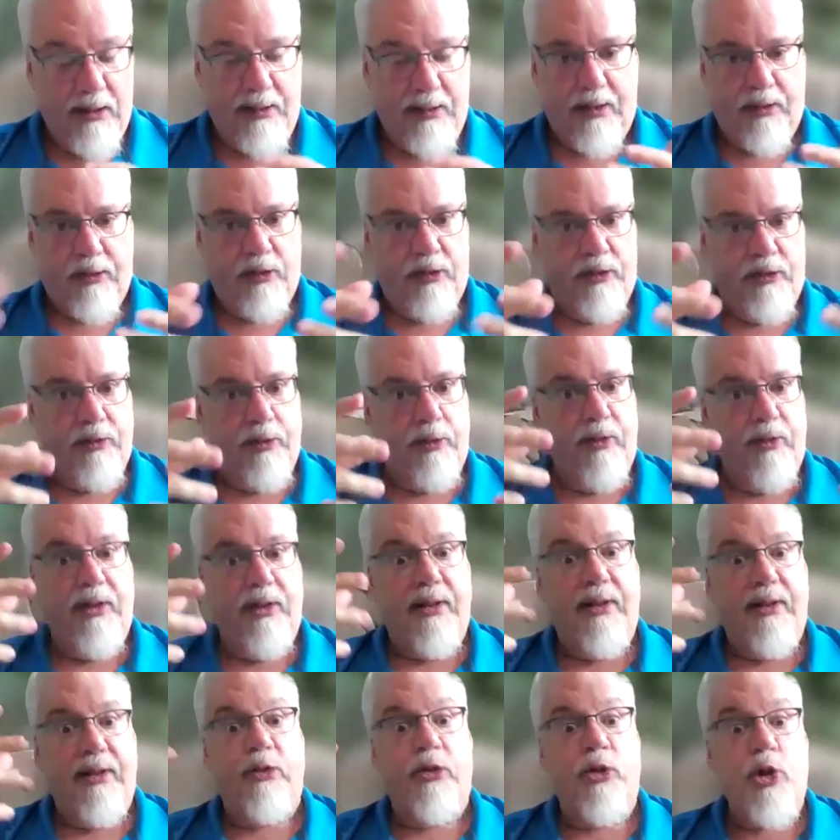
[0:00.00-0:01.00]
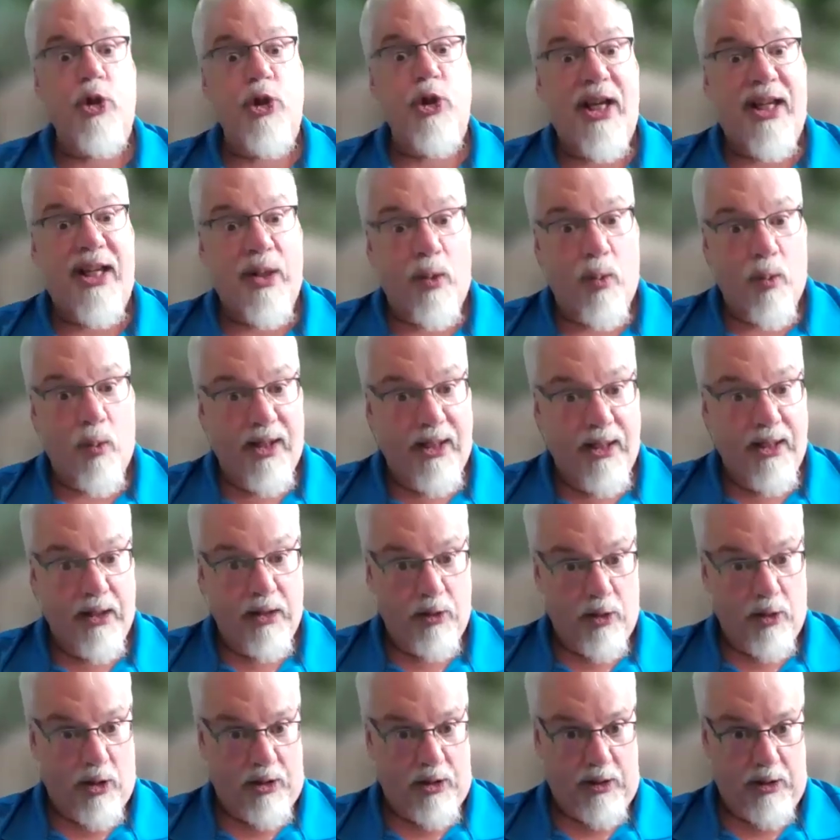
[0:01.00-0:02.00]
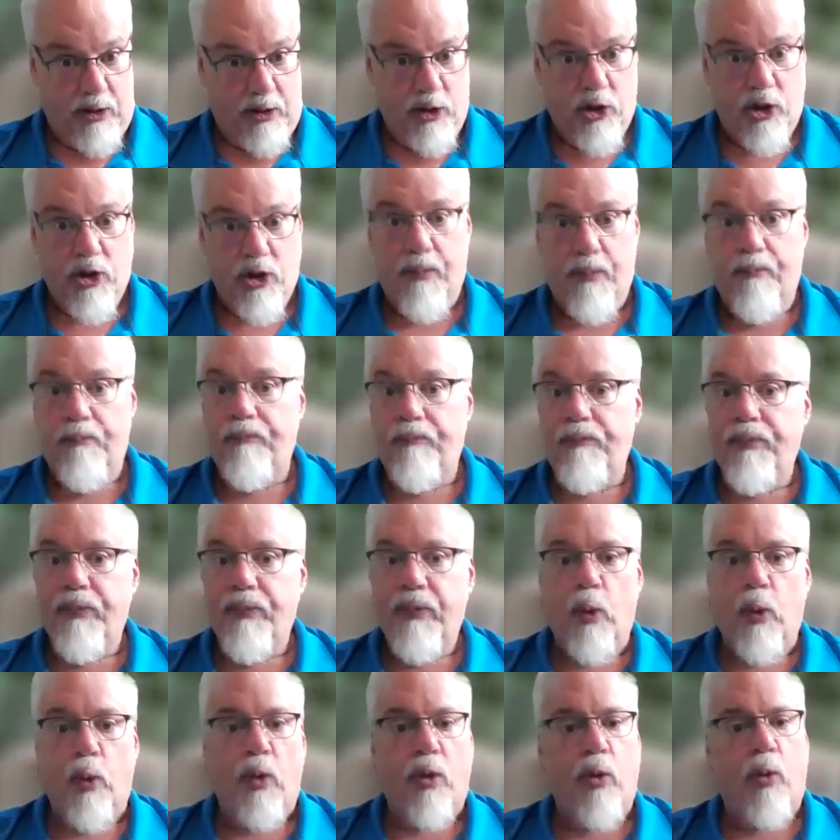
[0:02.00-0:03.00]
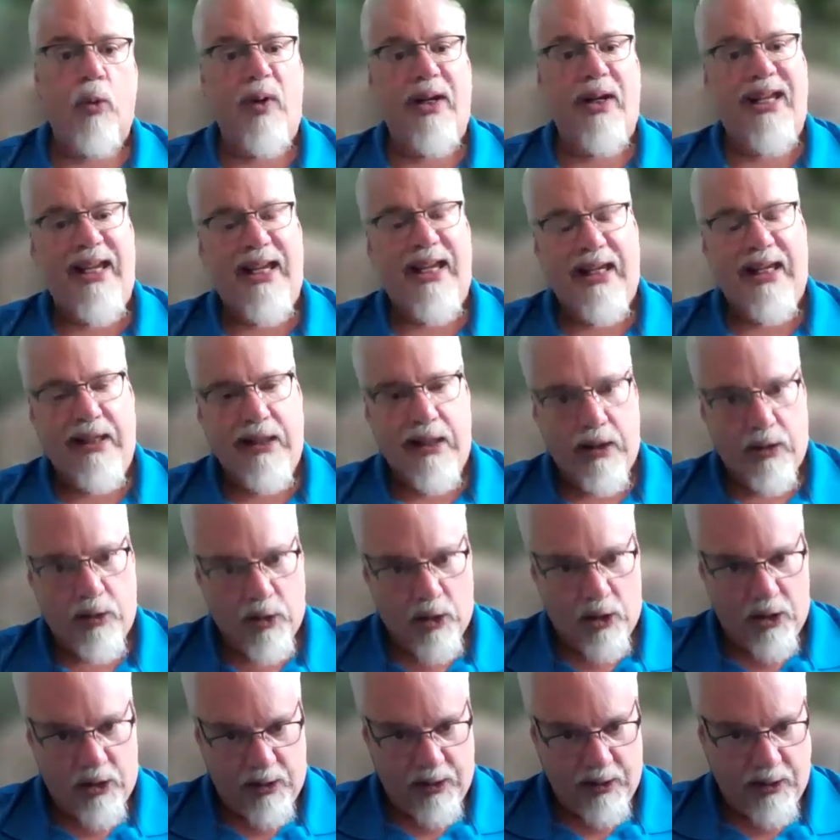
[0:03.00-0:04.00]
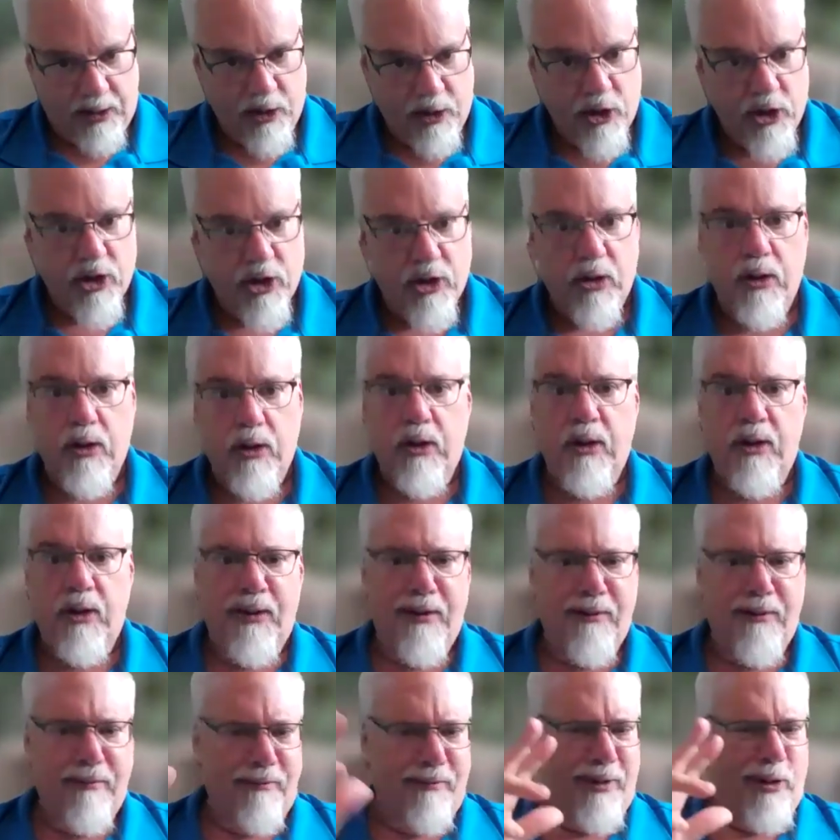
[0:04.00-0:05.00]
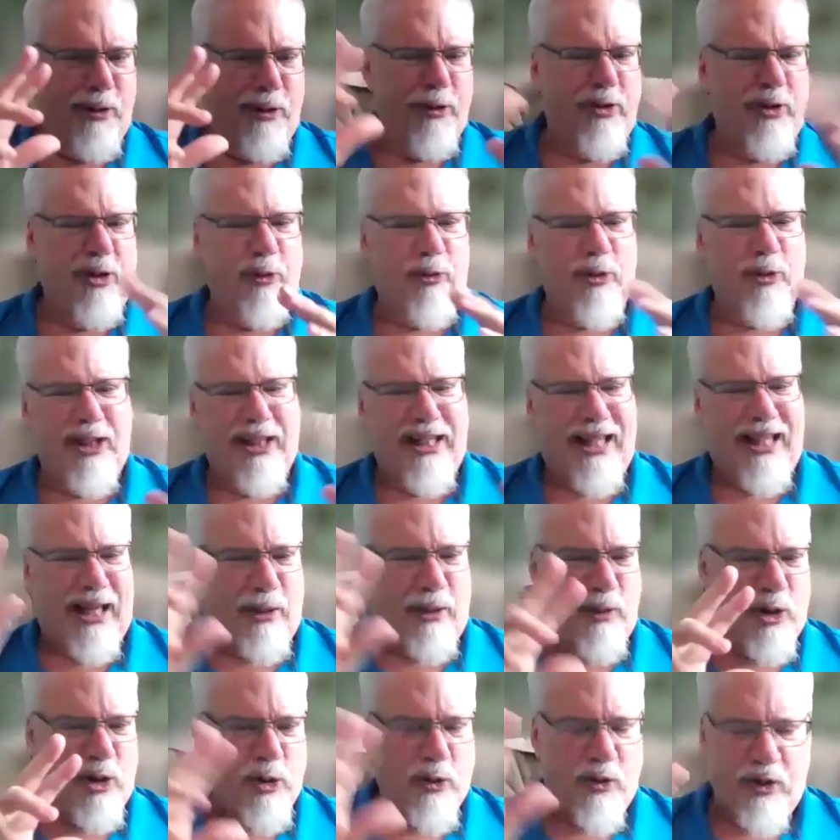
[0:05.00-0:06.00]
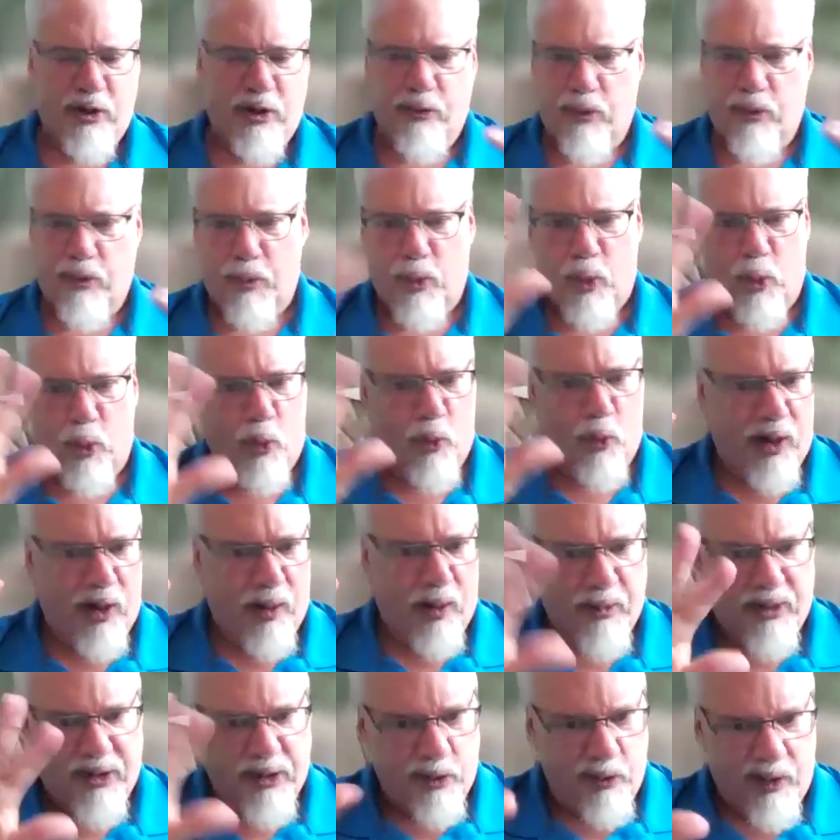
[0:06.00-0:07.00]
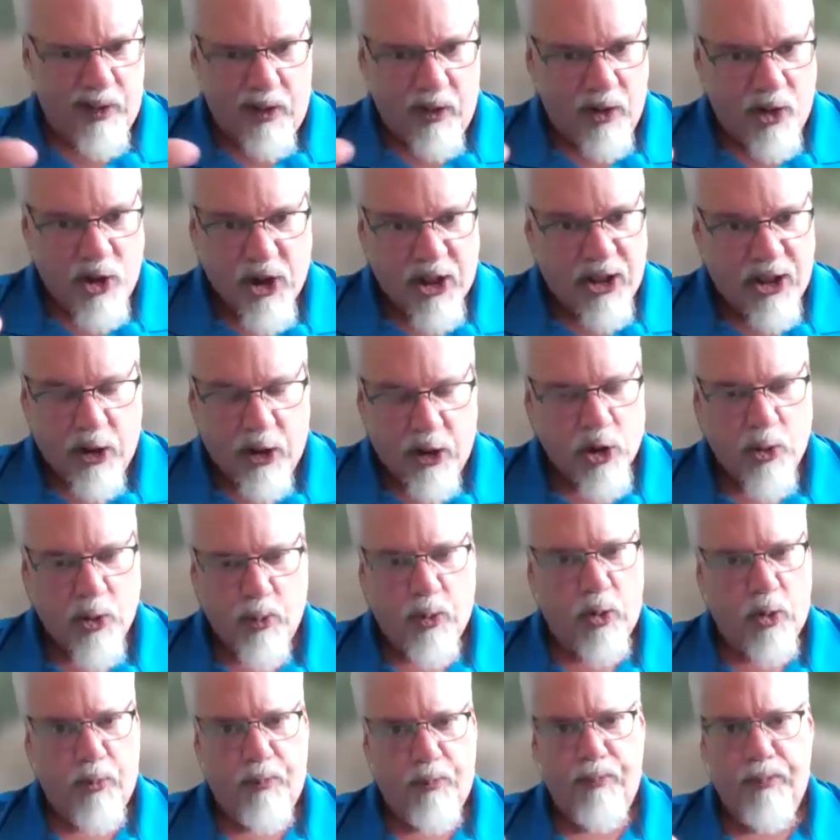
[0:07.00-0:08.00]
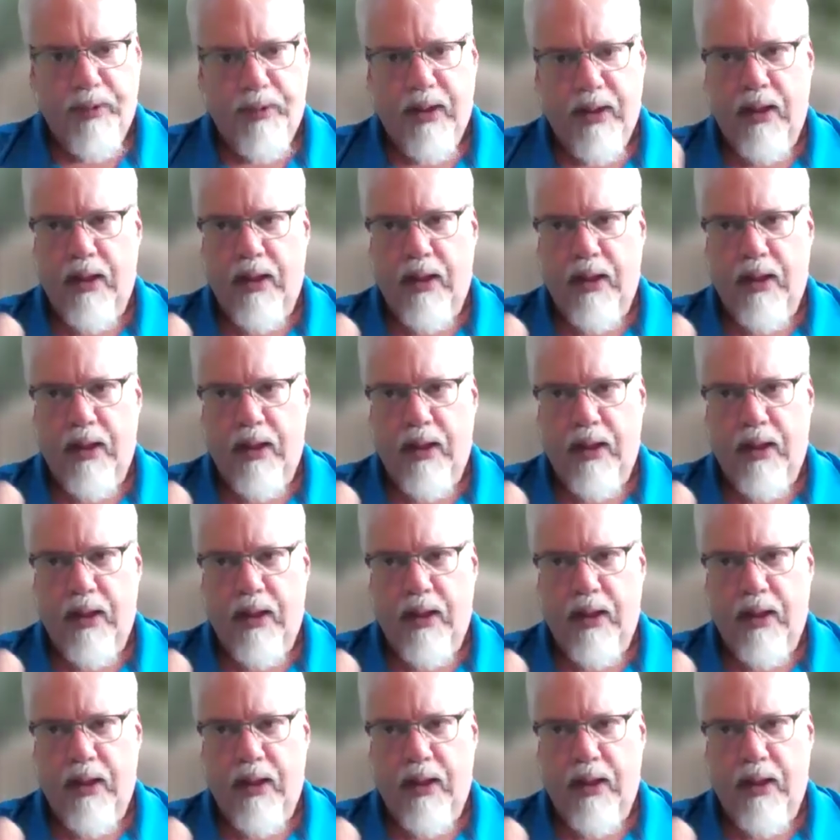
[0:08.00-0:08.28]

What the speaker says: That the student is generating knowledge or creating knowledge. We use different language for different program, but they're interchangeable.